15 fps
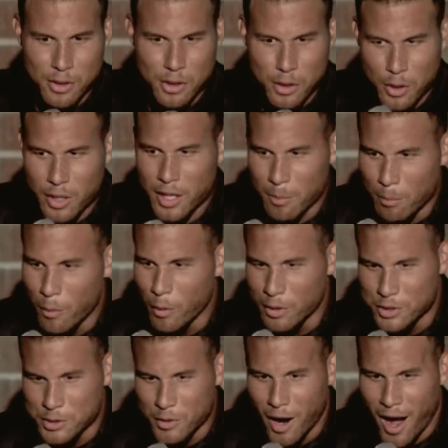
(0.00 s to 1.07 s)
you get more
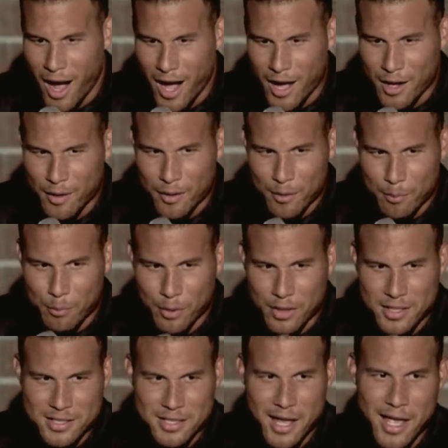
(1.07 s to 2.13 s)
dry, but
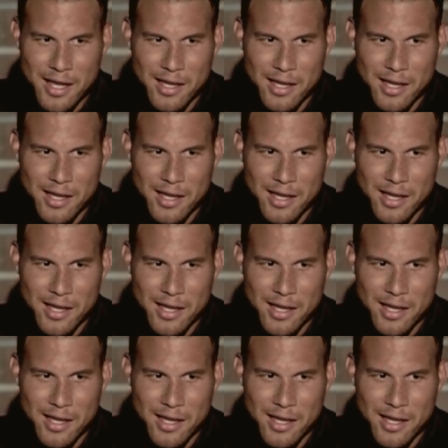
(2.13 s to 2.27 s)
as they